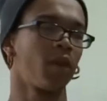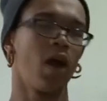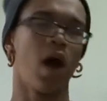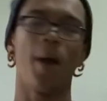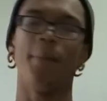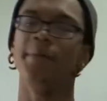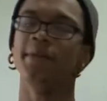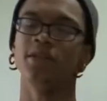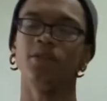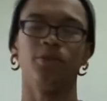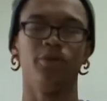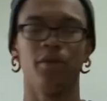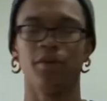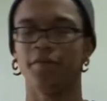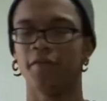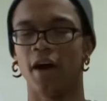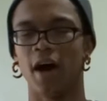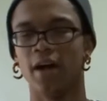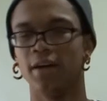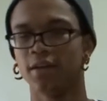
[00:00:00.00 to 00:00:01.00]
opposite
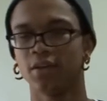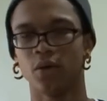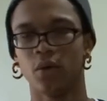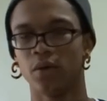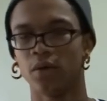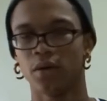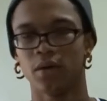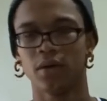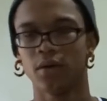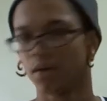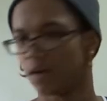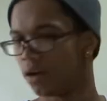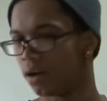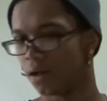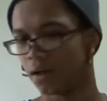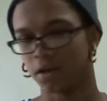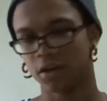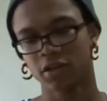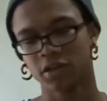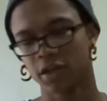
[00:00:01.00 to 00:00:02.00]
defined disorder and
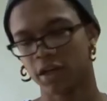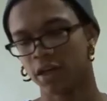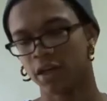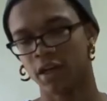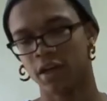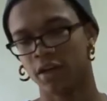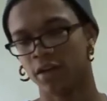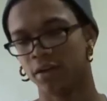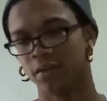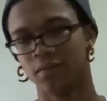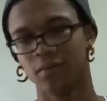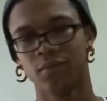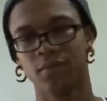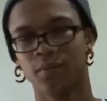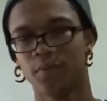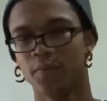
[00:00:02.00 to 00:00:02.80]
all that shit, and